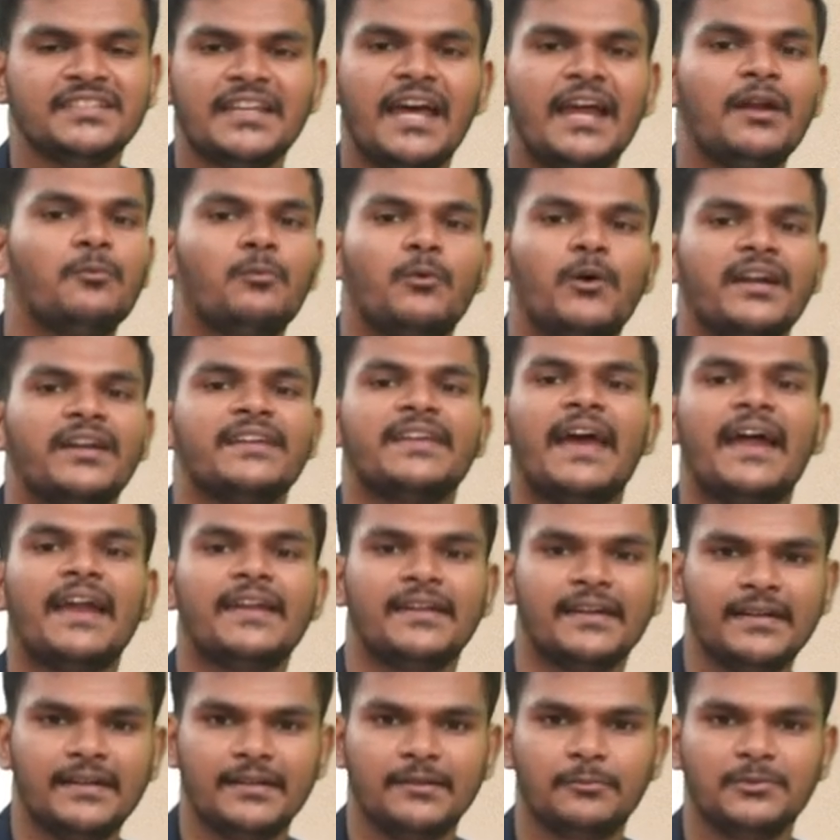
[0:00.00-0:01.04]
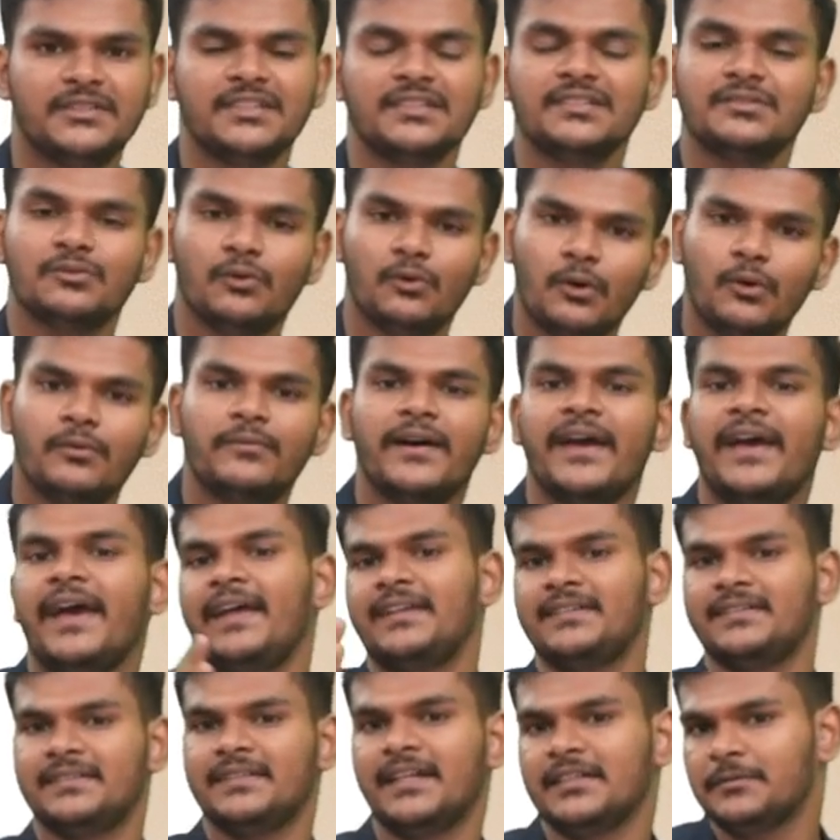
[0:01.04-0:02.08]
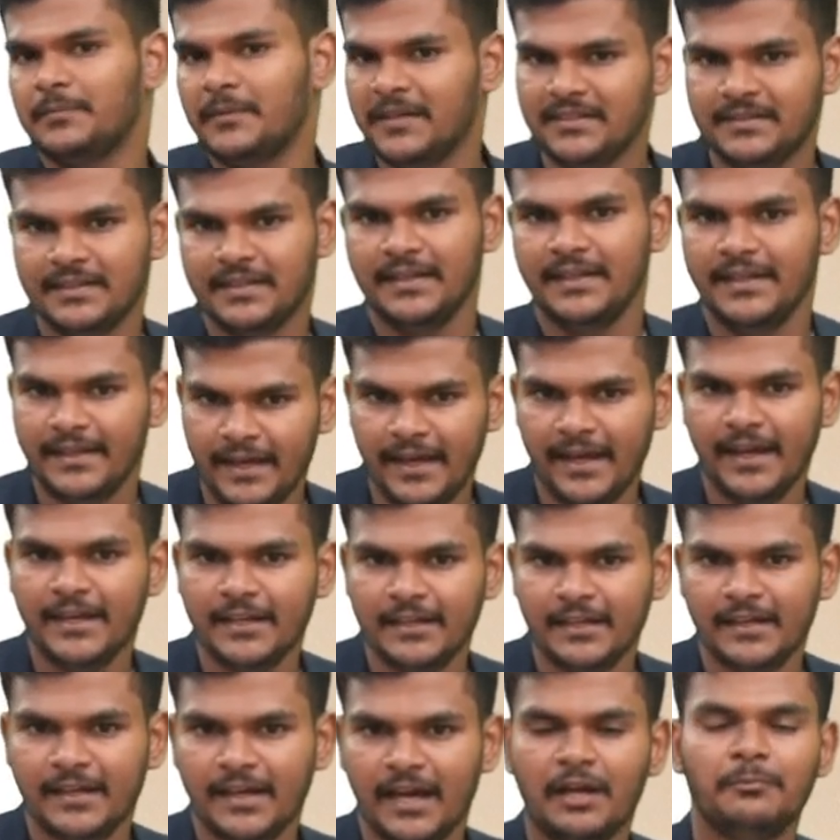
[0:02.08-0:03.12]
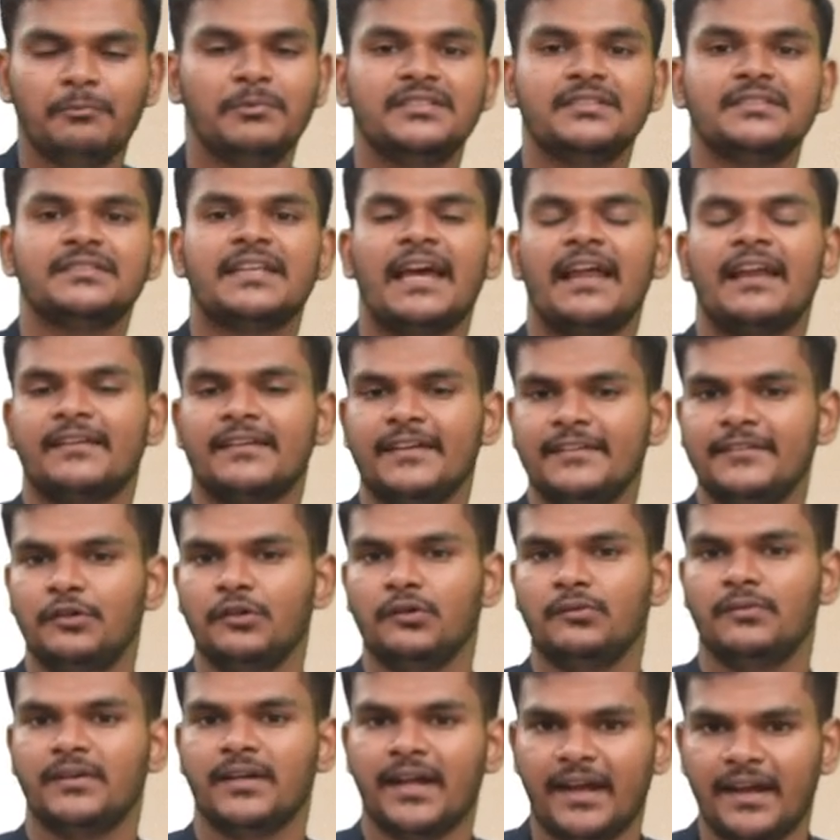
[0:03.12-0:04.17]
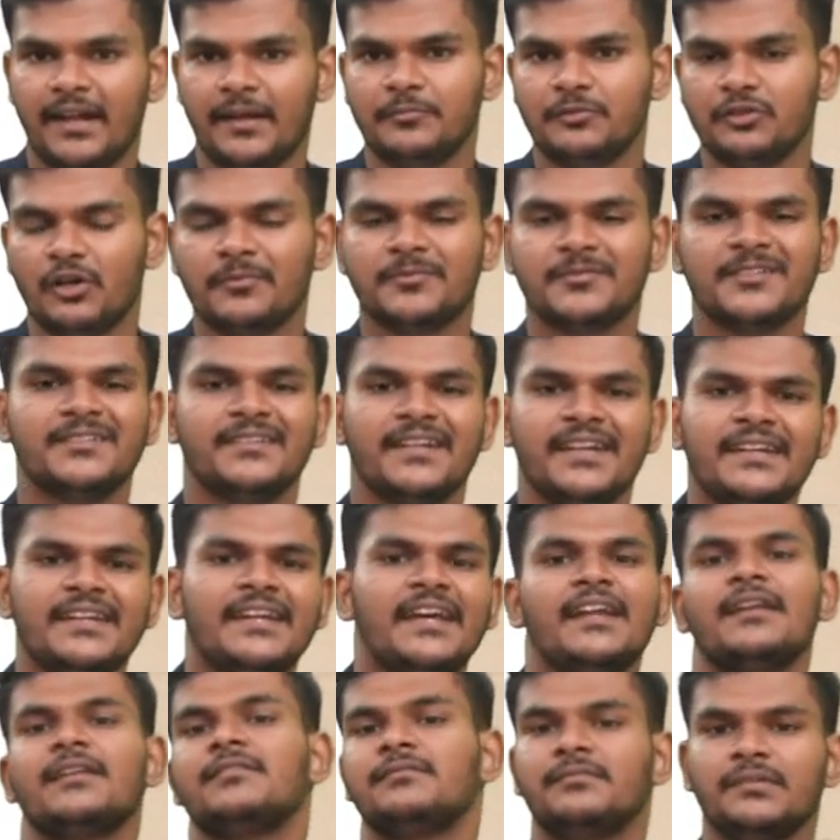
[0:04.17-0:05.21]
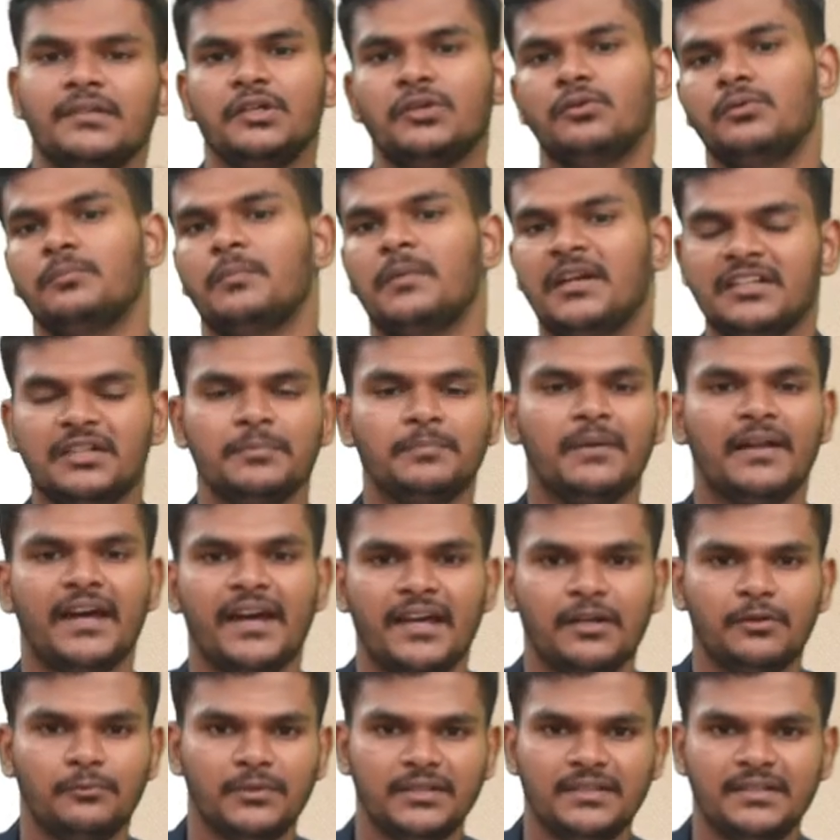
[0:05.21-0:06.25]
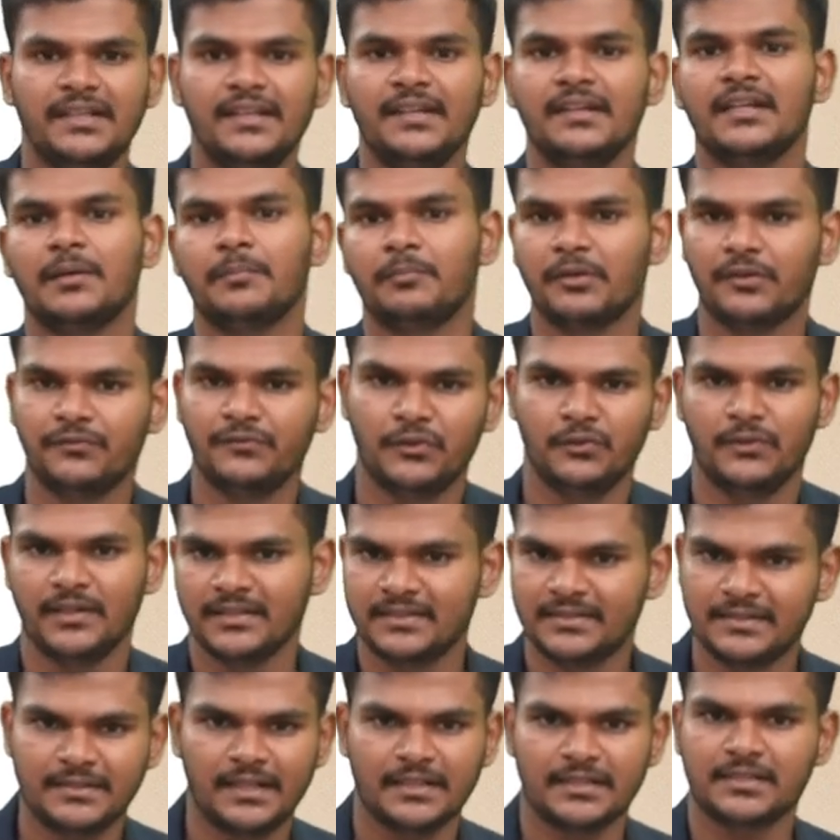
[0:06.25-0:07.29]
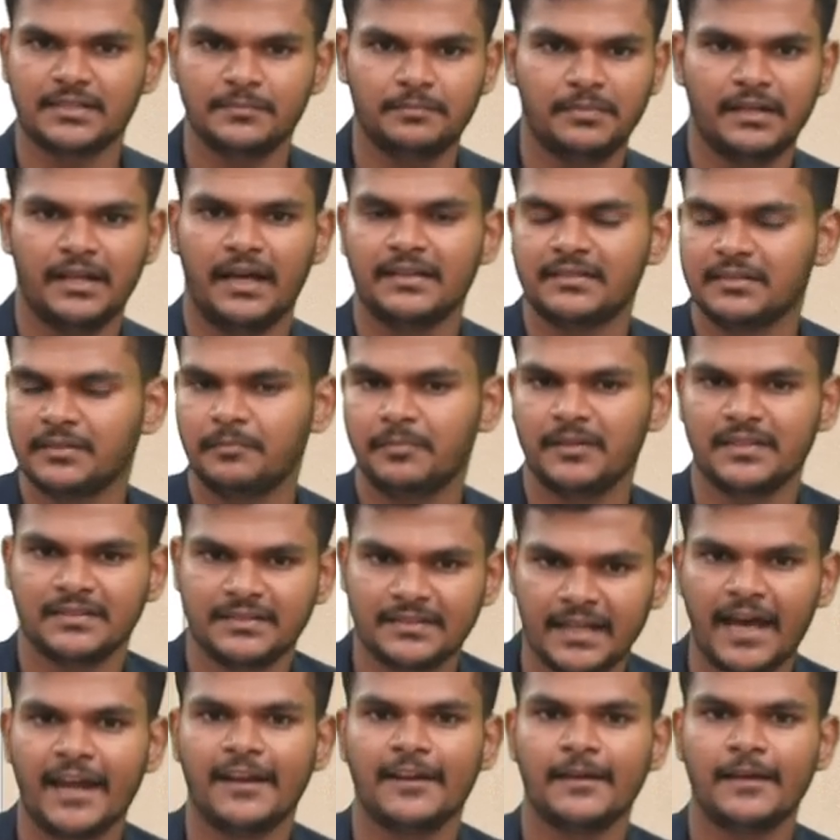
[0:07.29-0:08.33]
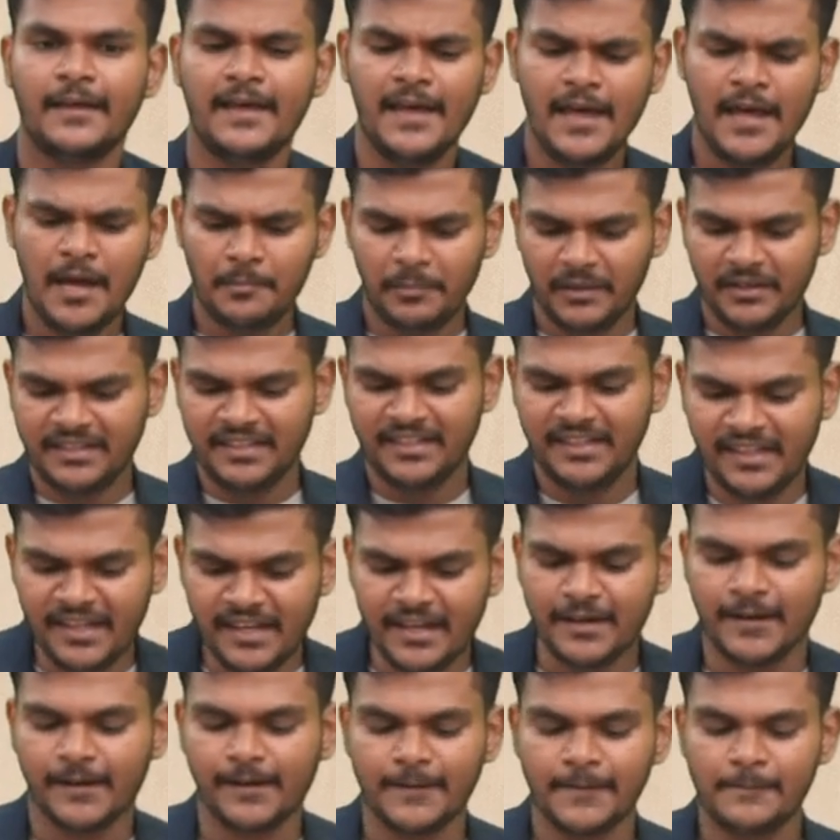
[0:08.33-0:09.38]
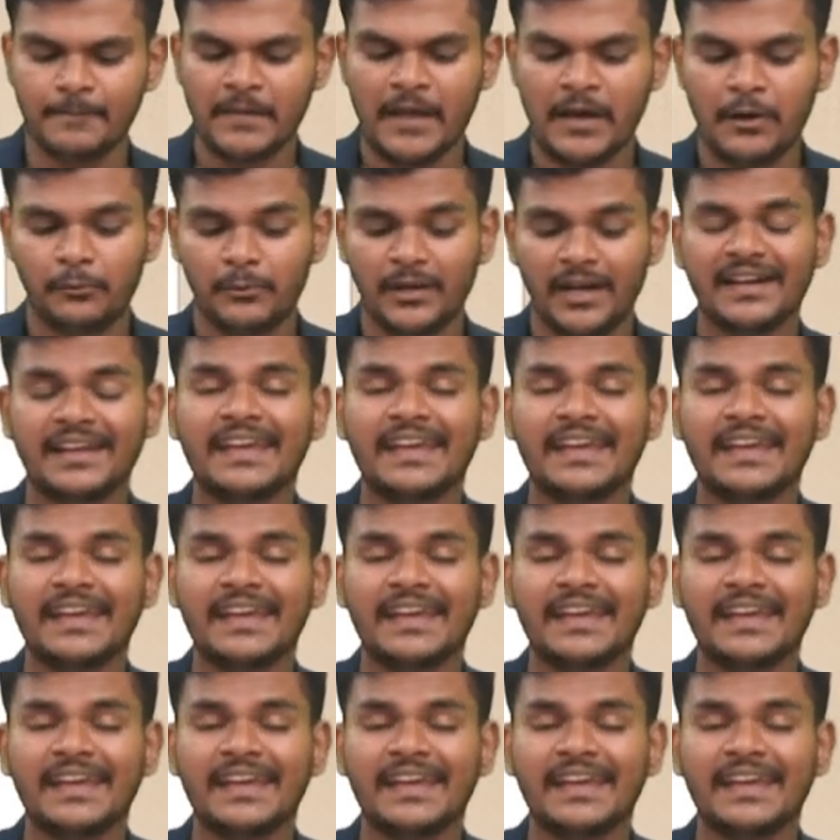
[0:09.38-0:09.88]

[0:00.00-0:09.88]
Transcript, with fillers: had one category, which is overheads. That's basically it. And we just calculate the overhead absorption rate and, you know, multiply it with the number of units. That's as simple as that. But here we are